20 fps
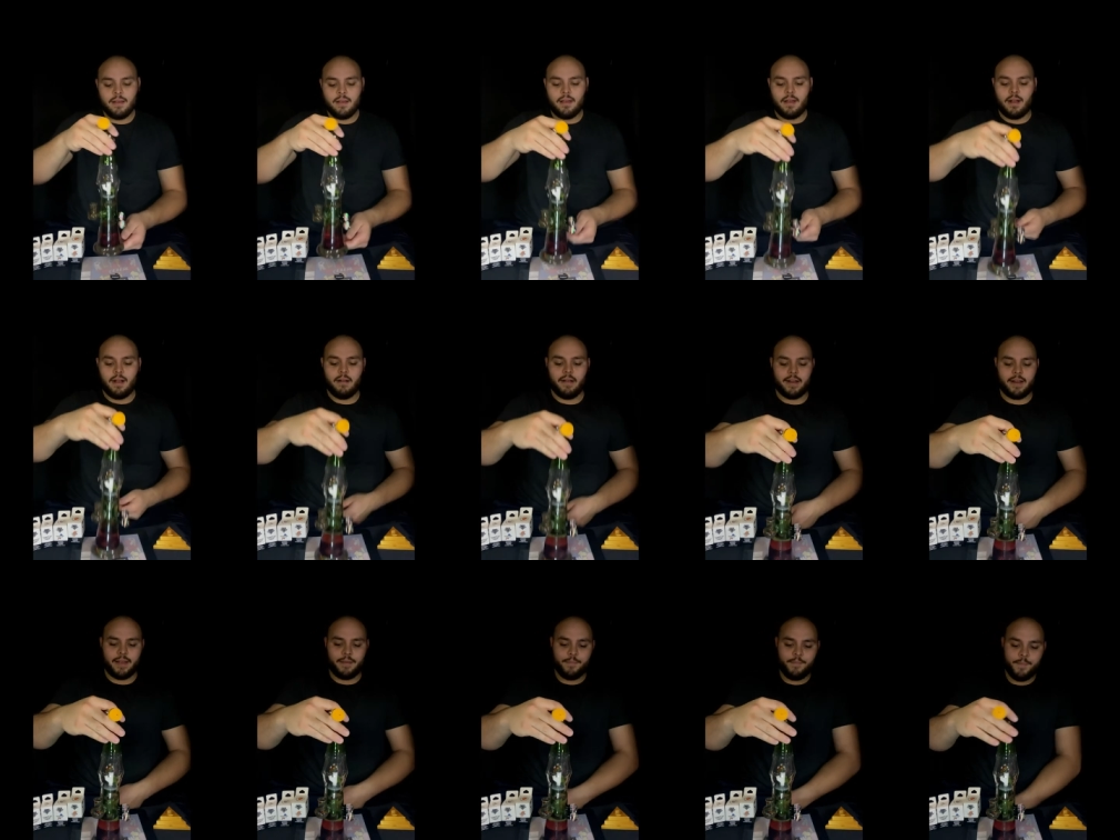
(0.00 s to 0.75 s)

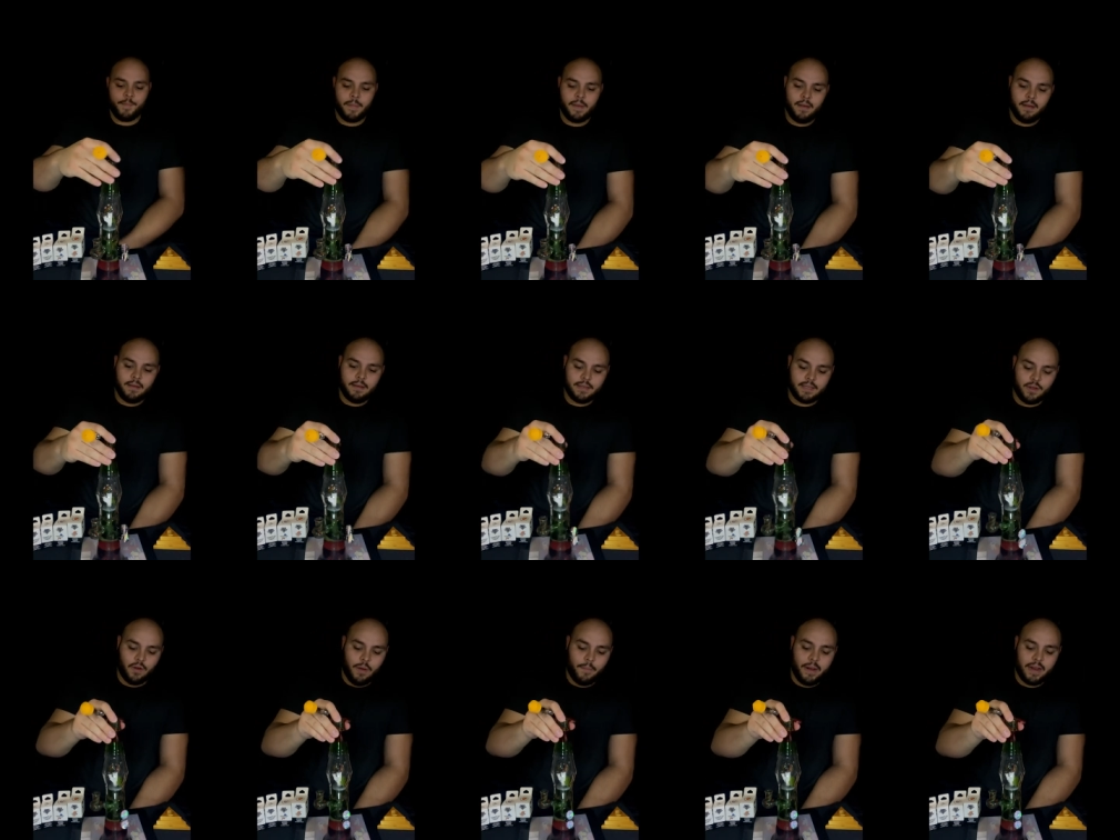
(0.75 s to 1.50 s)
Alrighty,
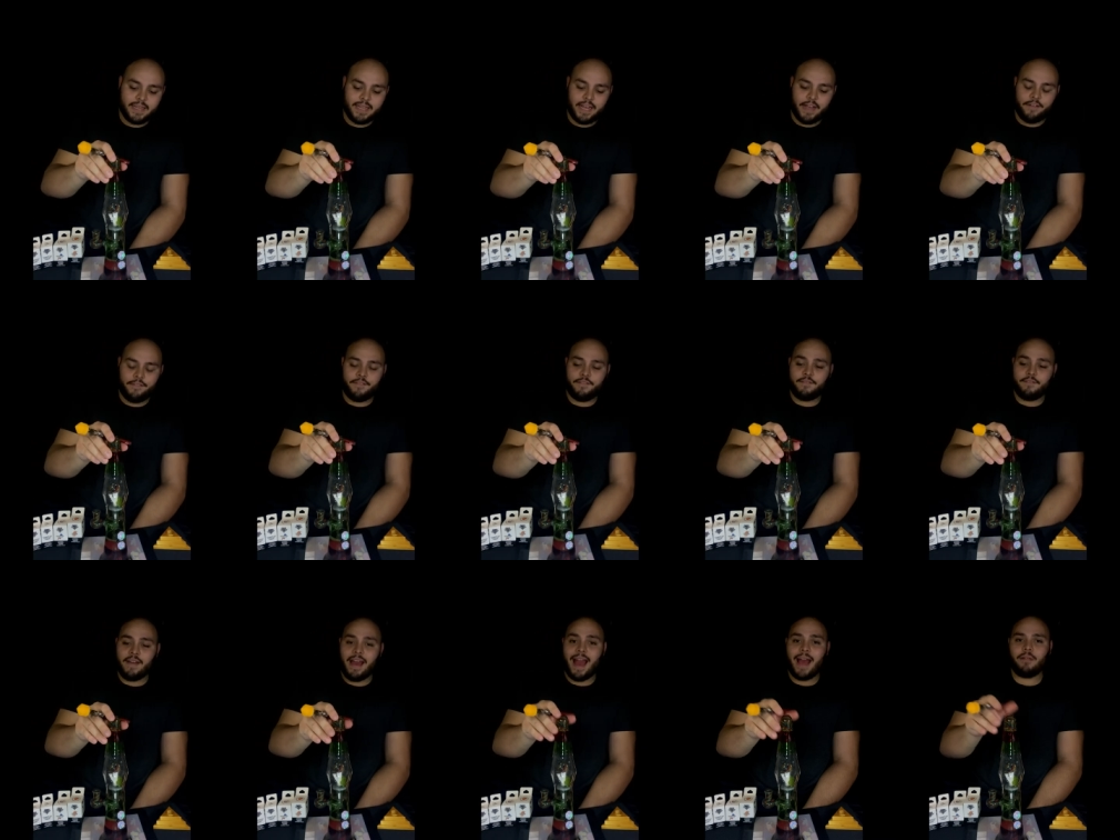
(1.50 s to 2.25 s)
so I'm gonna take a
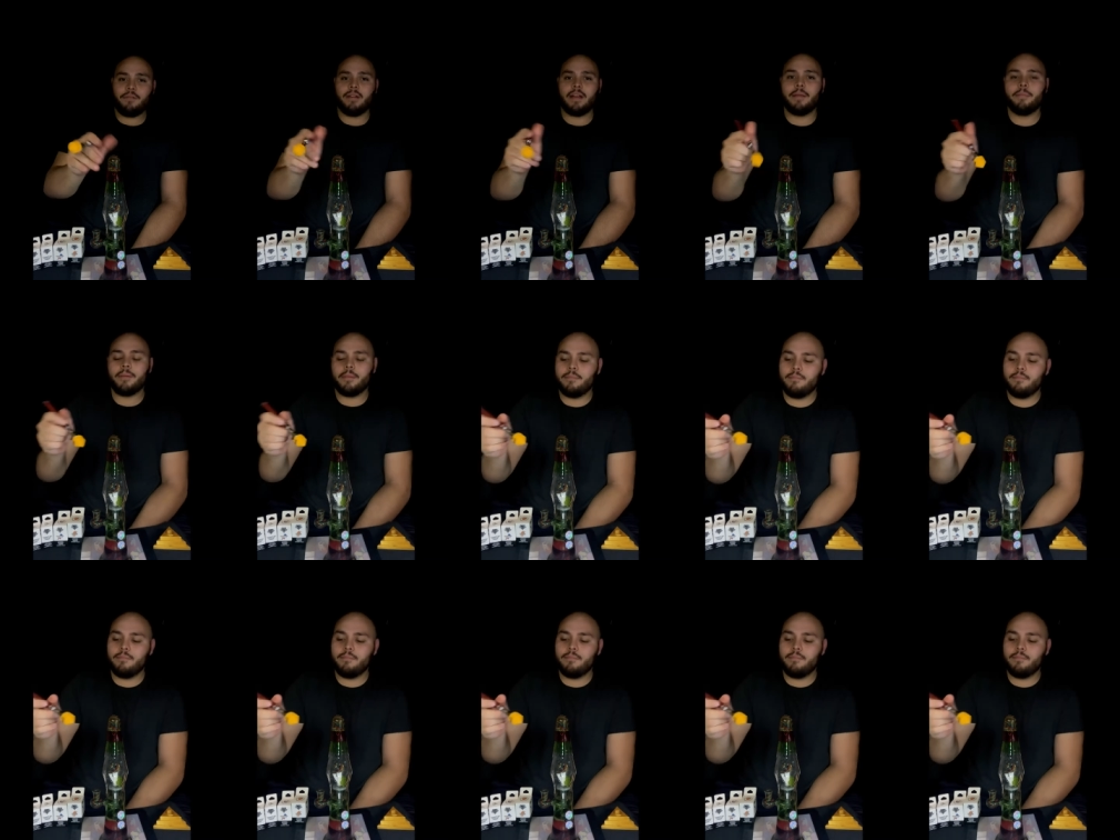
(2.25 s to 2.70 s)
fat rip